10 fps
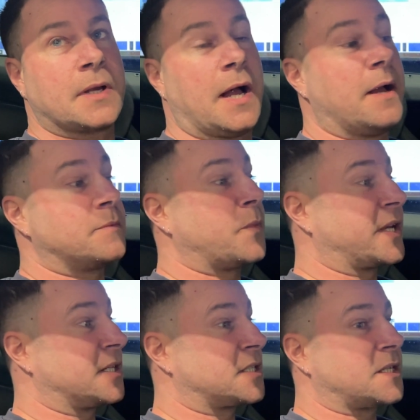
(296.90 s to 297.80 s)
We're
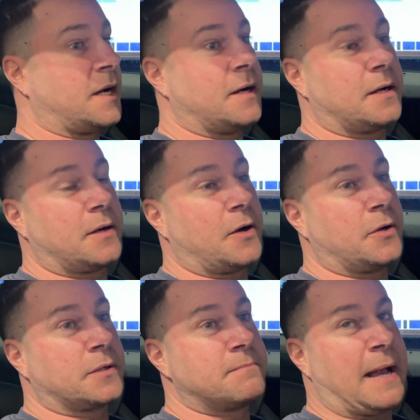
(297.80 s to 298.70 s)
going to start
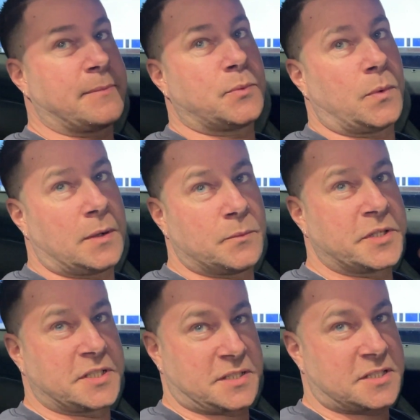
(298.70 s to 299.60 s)
on map 1,
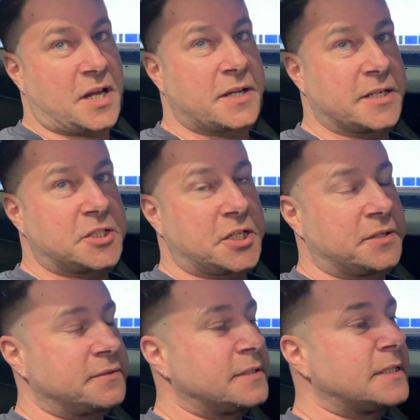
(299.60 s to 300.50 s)
which is the circuit
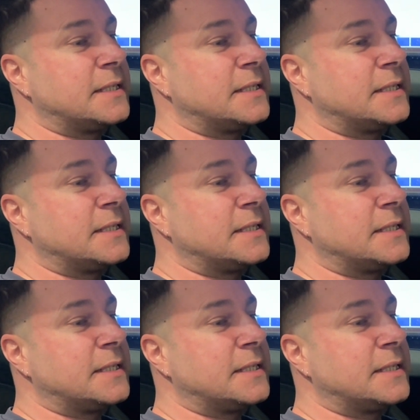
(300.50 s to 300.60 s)
tune.